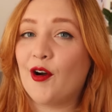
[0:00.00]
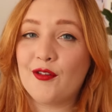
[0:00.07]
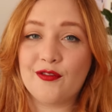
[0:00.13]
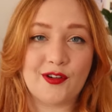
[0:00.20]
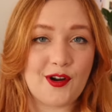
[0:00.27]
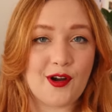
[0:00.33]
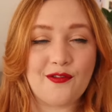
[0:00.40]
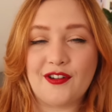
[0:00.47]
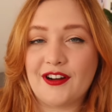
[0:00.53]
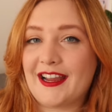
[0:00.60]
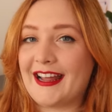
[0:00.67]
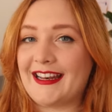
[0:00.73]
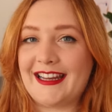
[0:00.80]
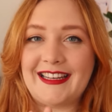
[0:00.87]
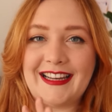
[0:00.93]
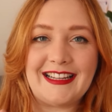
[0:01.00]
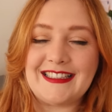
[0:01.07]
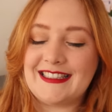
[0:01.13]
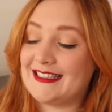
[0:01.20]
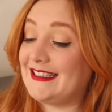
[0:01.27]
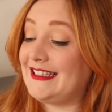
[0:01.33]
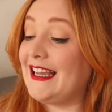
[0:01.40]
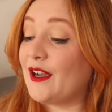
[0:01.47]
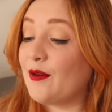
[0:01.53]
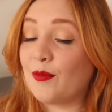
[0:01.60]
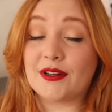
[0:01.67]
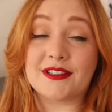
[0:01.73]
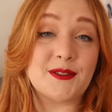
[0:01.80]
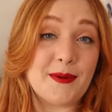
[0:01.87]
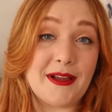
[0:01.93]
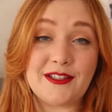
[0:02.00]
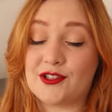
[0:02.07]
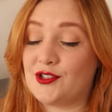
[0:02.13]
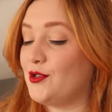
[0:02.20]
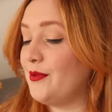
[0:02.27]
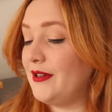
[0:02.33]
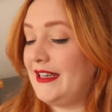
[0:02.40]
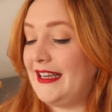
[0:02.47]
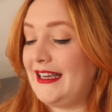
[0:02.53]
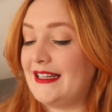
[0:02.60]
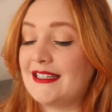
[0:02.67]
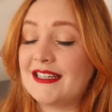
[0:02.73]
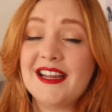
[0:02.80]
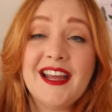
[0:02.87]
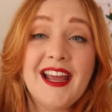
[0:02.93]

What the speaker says: over and over again and seeing what spaces you would need,